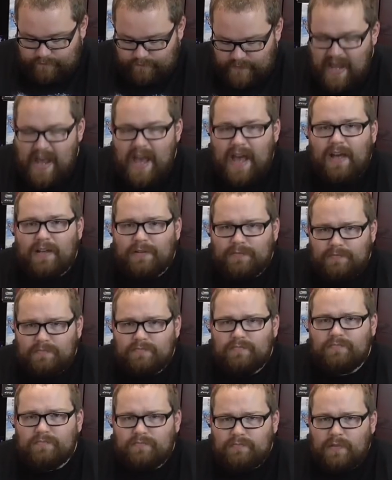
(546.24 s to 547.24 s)
Yeah.
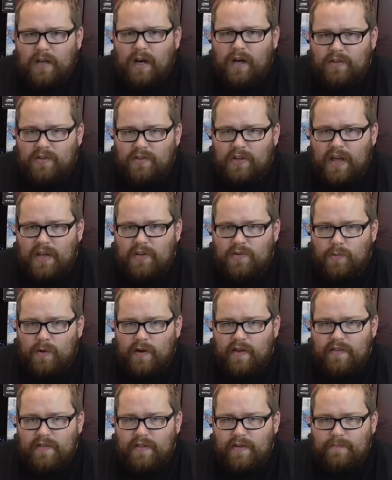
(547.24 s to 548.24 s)
I'd say it's
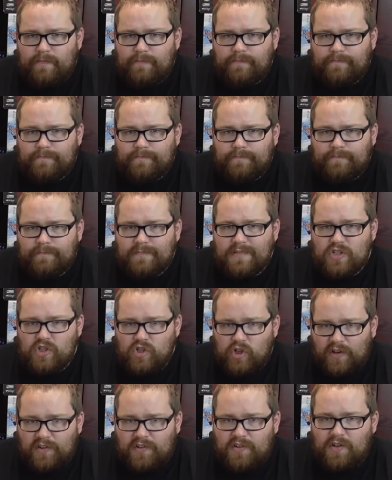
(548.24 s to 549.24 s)
worth it.
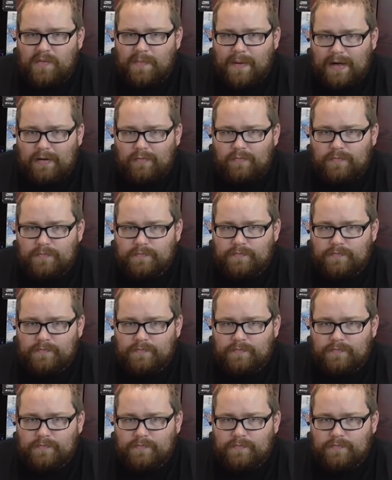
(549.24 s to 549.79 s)
Just about.